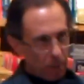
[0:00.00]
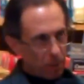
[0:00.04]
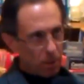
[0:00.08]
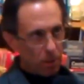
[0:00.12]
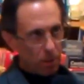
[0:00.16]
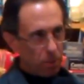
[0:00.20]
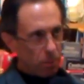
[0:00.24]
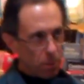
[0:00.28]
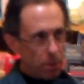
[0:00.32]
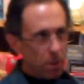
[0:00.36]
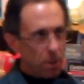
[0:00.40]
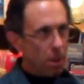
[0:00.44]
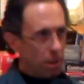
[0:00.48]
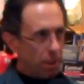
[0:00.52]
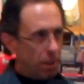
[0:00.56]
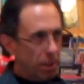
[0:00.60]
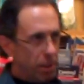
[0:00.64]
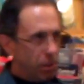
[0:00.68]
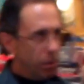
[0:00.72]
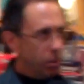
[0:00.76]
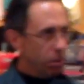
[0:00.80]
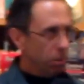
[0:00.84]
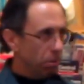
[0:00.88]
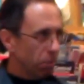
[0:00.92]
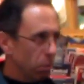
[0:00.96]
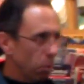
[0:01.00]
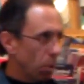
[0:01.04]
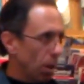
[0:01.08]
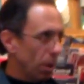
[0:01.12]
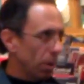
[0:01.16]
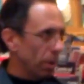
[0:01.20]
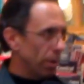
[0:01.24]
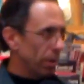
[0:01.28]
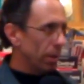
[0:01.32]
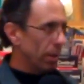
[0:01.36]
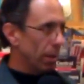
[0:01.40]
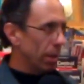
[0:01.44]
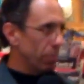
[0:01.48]
So it was all an issue of
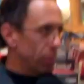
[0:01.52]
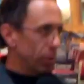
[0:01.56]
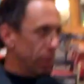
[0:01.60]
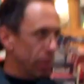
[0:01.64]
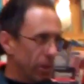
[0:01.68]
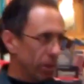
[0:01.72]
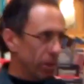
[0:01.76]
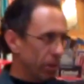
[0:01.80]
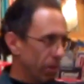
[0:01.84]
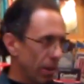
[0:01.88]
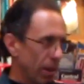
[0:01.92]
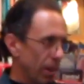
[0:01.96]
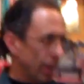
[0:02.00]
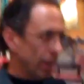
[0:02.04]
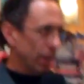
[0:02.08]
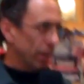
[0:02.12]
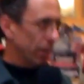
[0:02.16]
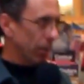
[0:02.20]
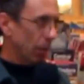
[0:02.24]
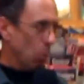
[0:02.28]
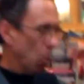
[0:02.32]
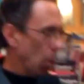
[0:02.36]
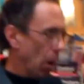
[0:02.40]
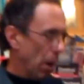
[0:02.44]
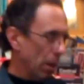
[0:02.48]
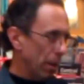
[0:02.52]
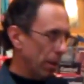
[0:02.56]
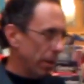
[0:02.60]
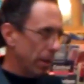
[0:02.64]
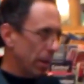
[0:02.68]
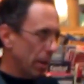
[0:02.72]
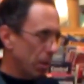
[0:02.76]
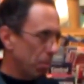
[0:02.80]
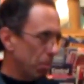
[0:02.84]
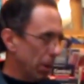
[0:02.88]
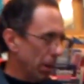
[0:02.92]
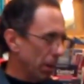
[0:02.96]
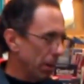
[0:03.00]
quality. They were just trying to get the quality
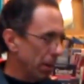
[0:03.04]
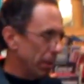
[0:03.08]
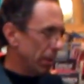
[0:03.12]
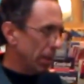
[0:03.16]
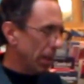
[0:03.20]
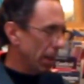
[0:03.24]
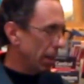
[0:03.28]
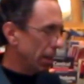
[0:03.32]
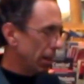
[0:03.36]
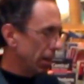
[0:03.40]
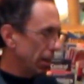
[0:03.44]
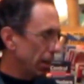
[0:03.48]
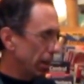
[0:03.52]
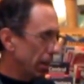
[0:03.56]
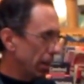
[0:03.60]
up on the data.